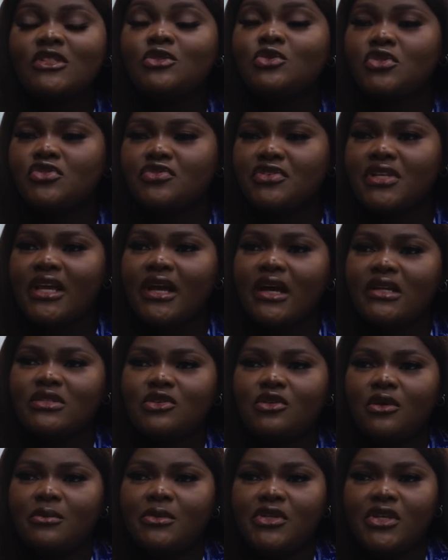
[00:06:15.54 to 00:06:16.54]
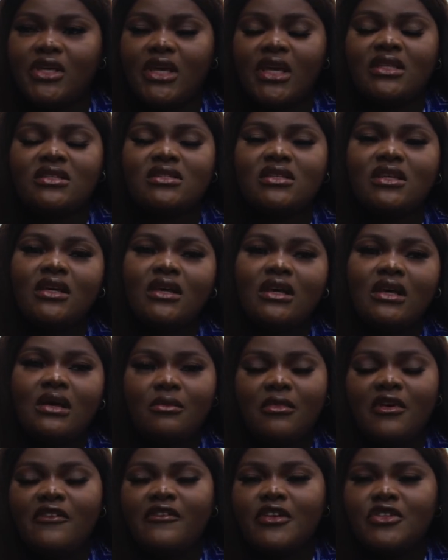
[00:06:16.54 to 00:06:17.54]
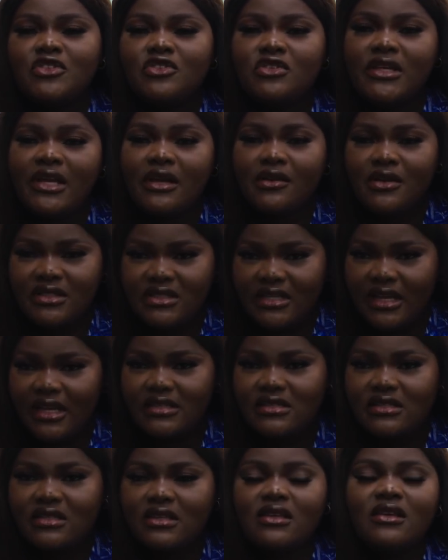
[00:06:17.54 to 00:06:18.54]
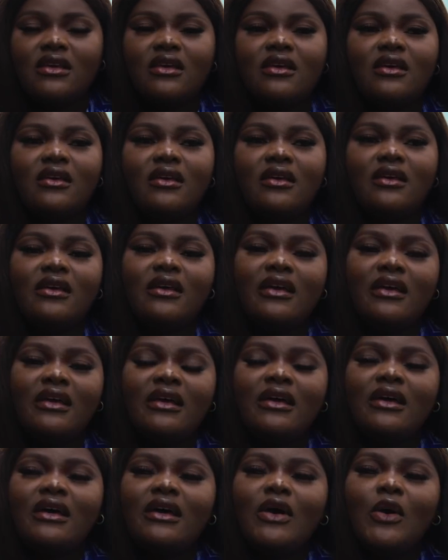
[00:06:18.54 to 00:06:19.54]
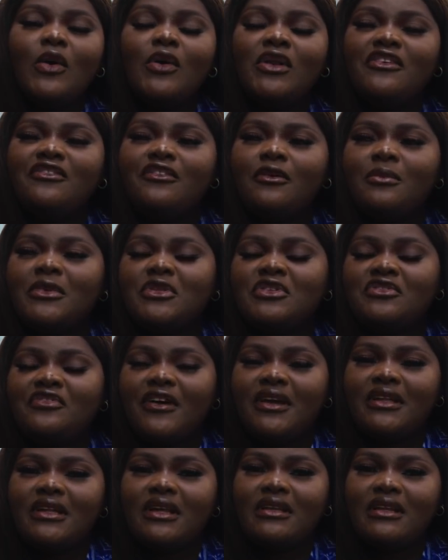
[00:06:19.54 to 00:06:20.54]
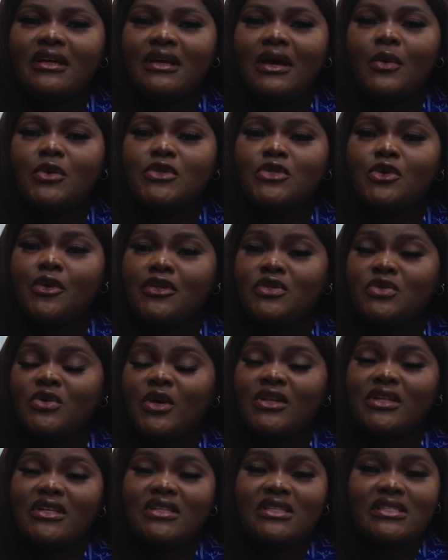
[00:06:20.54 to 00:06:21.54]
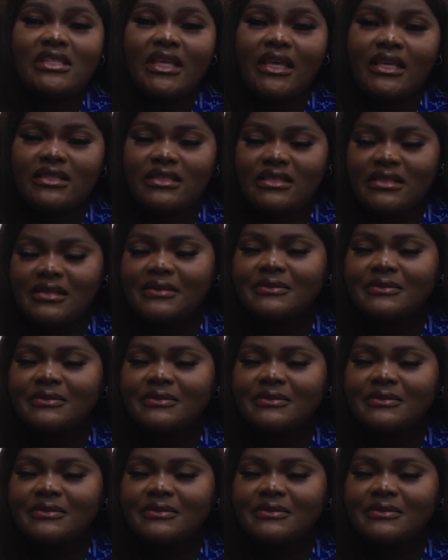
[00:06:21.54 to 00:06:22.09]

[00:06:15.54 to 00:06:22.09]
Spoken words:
It was really hard to communicate. But eventually I got a taxi, only for me to find out that I was going to another state.